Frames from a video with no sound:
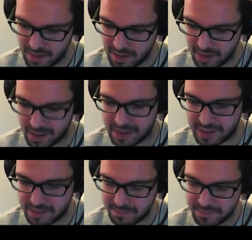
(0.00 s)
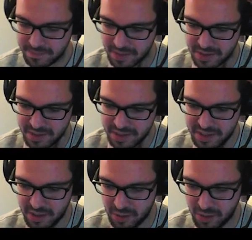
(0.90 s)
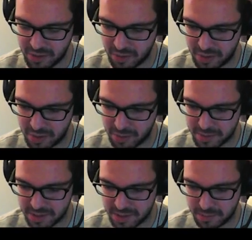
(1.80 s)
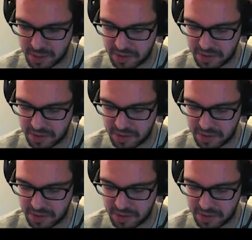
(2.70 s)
Alright, so let's see who he opens up with.